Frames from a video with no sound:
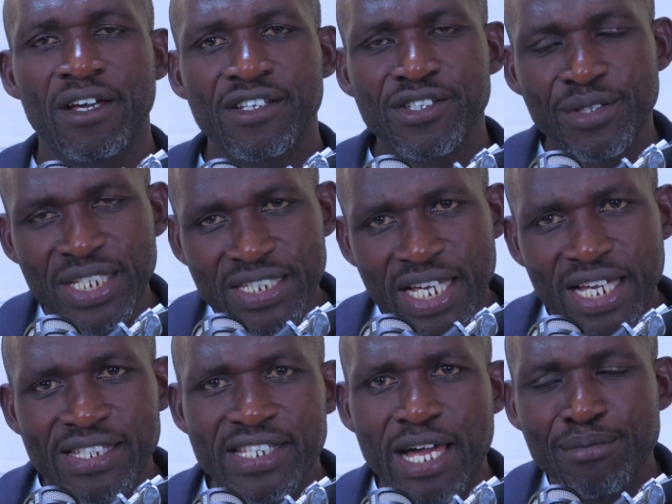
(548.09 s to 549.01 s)
So these
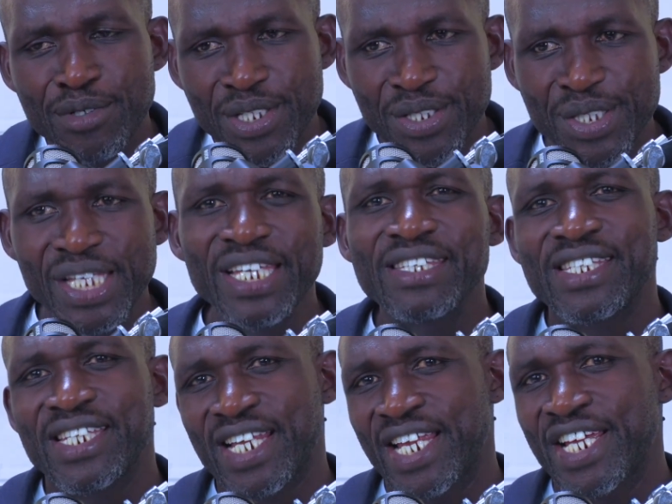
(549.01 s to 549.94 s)
are some of the things
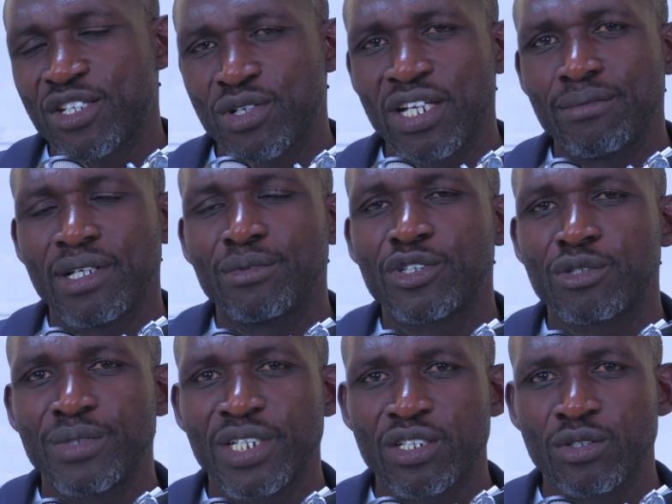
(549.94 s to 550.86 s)
that can actually be able to
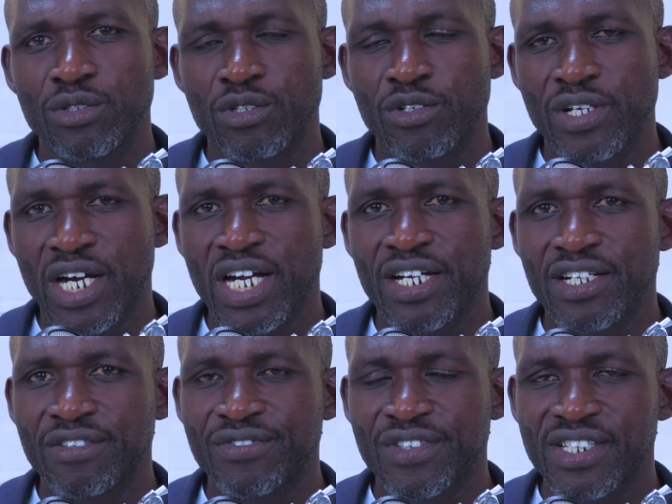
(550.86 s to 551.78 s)
make you grow your
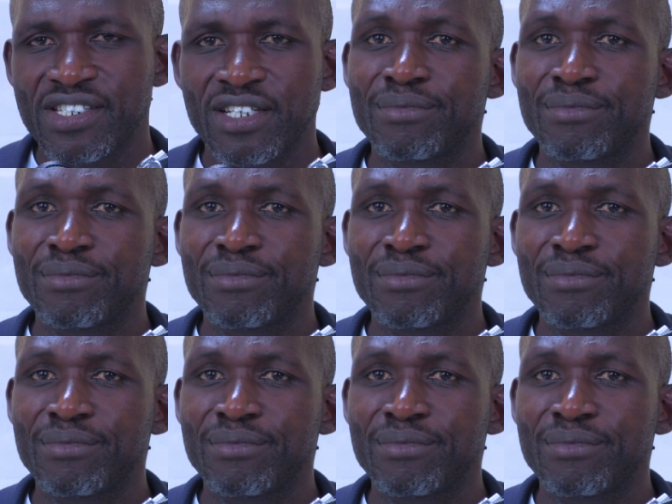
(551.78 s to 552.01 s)
career faster.